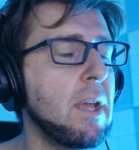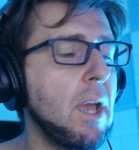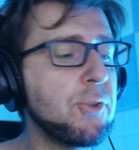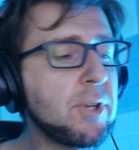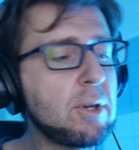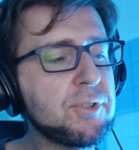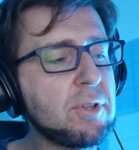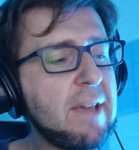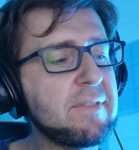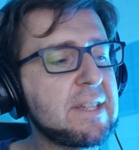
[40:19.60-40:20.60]
You can also
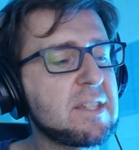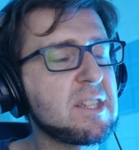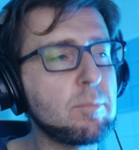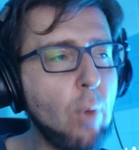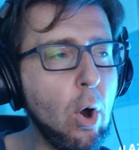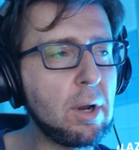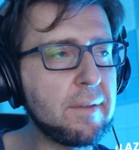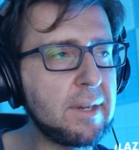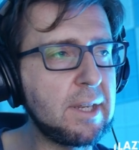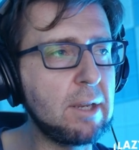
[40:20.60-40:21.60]
have it smaller
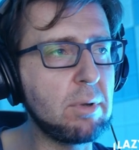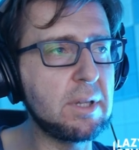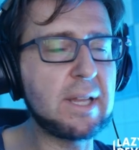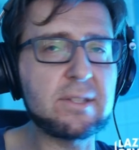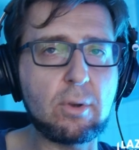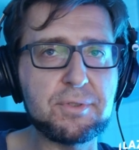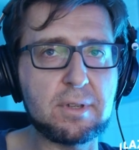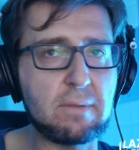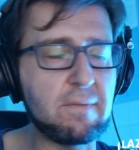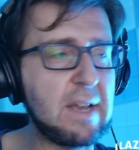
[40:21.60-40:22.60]
than equal. That's also
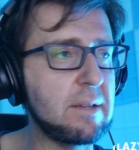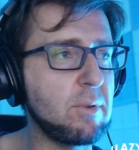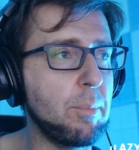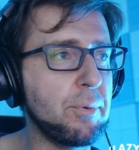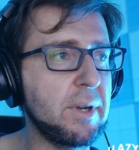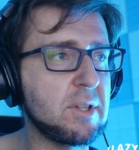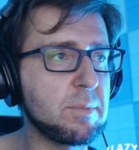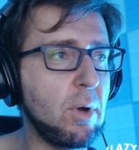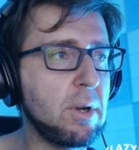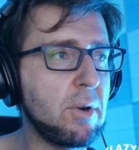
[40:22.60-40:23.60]
an valid operator,
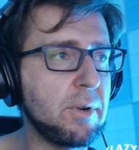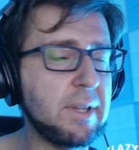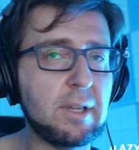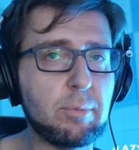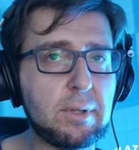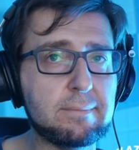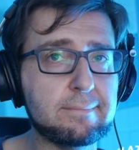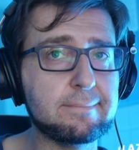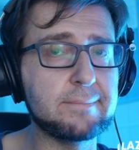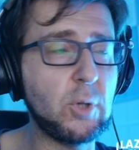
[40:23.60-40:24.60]
smaller or equal.
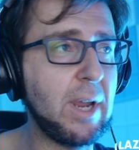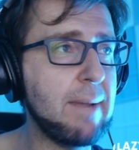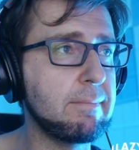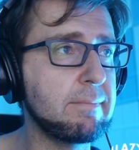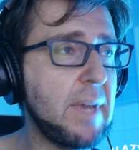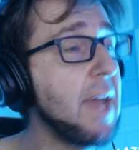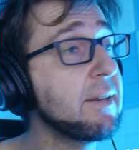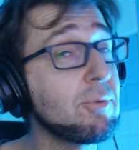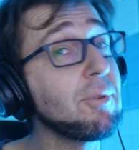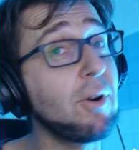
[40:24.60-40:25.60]
Okay.
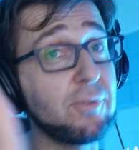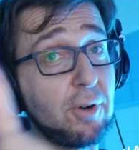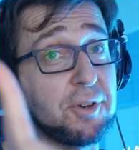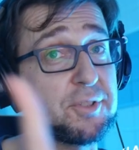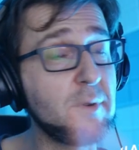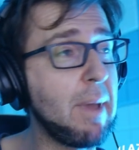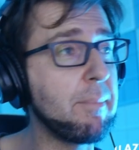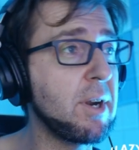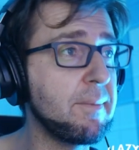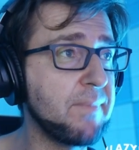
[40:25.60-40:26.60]
And of course,
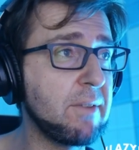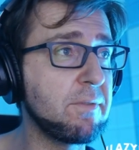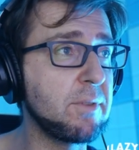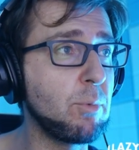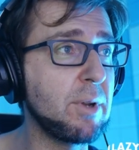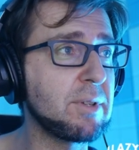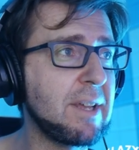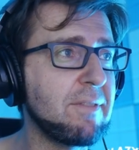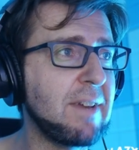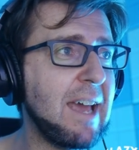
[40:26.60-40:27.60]
remember, if you want to
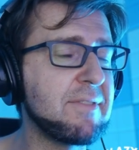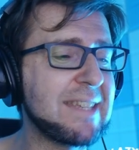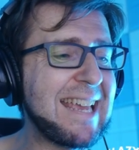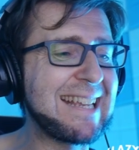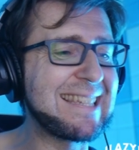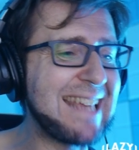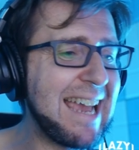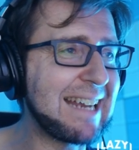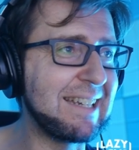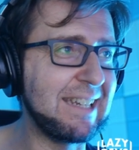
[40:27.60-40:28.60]
have lives
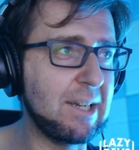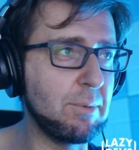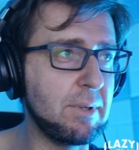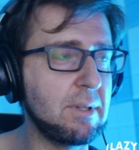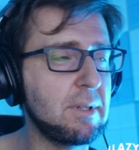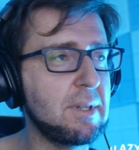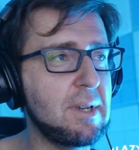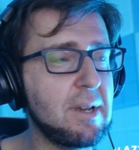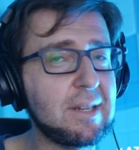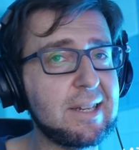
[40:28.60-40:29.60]
exactly equal,
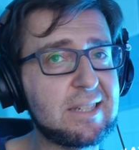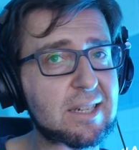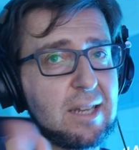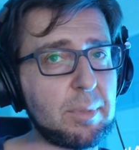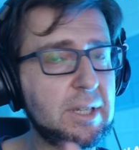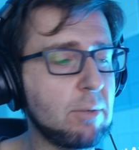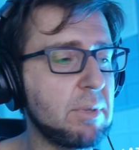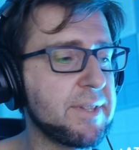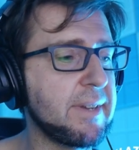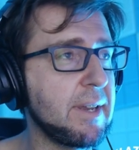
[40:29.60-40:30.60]
then it's a double
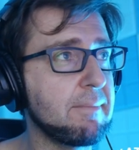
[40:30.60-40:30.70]
equal sign.